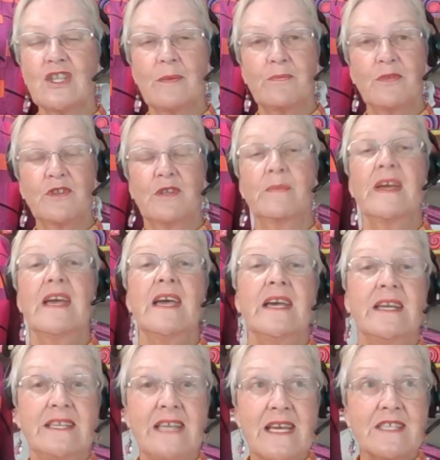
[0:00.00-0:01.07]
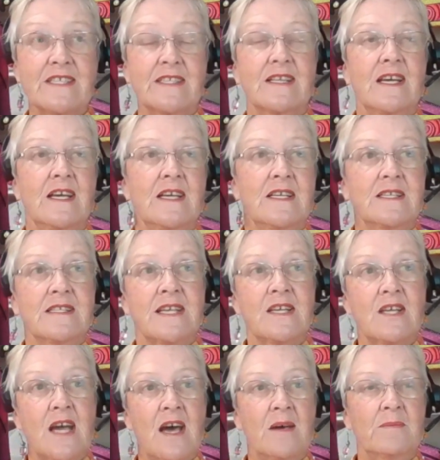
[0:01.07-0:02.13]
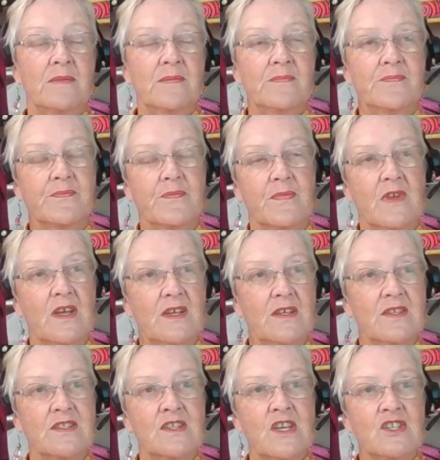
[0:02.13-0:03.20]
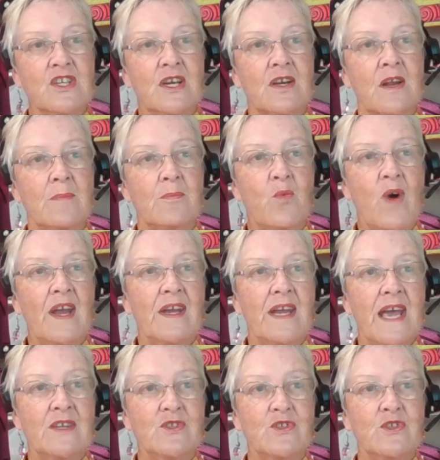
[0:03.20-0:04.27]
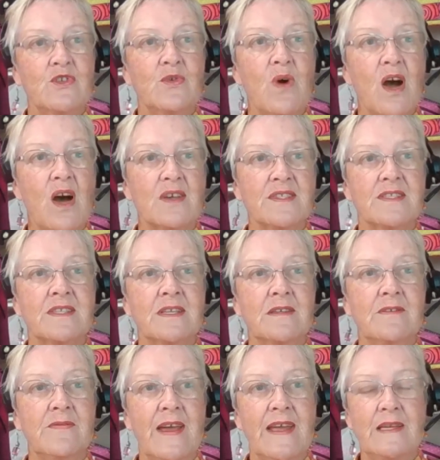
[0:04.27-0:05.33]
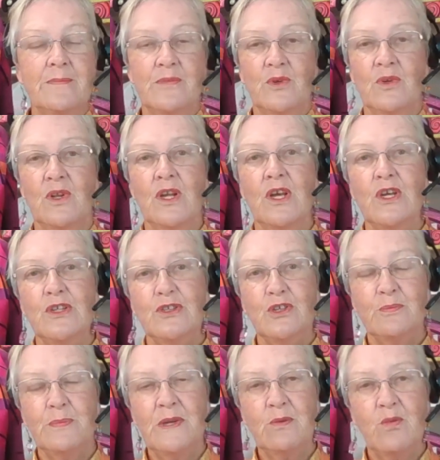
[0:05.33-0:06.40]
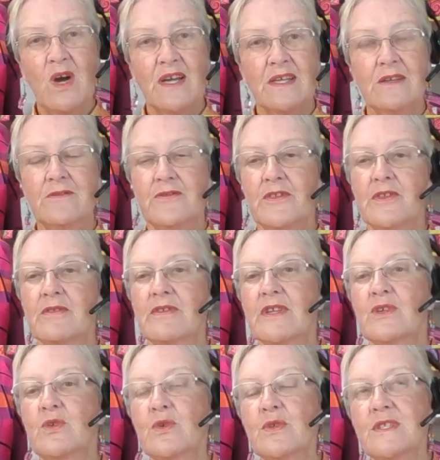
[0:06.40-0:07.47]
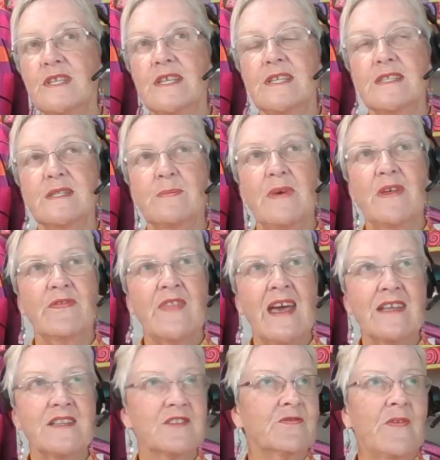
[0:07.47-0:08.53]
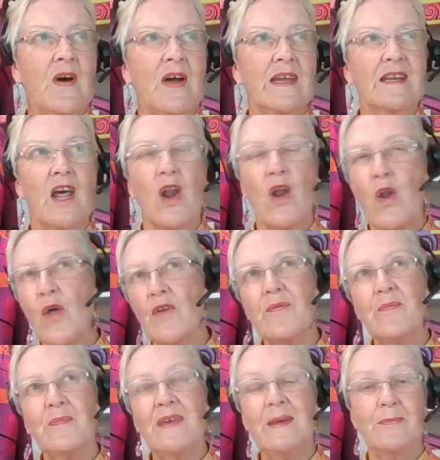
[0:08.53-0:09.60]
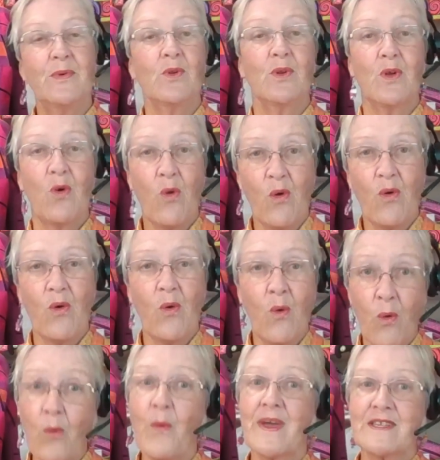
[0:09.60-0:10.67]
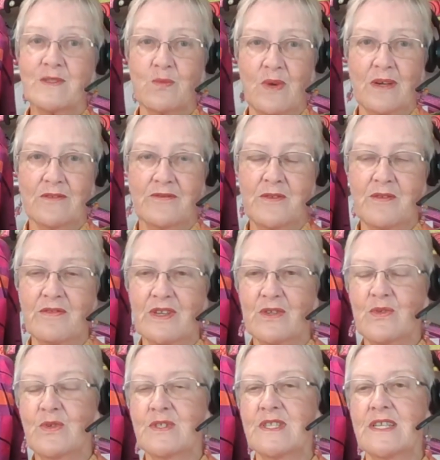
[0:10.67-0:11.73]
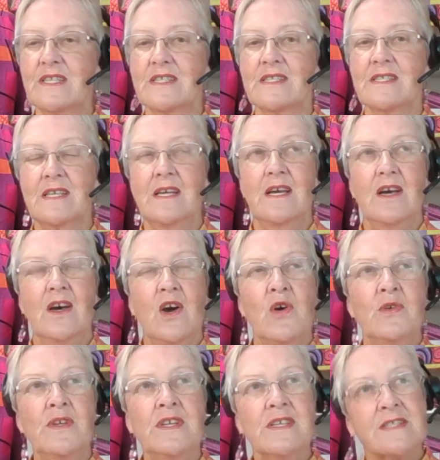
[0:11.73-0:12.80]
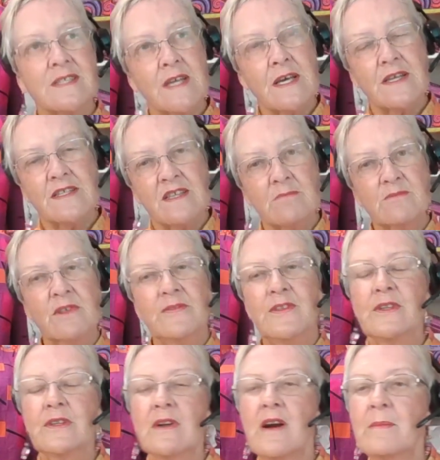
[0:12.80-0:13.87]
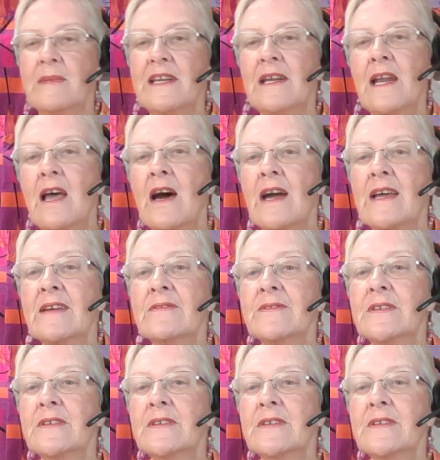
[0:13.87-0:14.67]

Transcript: up on them. Yes, Serger Club 1 and 2 are still available. You'll be working from the recordings, but that's fine. A lot of people always work from the recordings. Only a certain number of you come in live.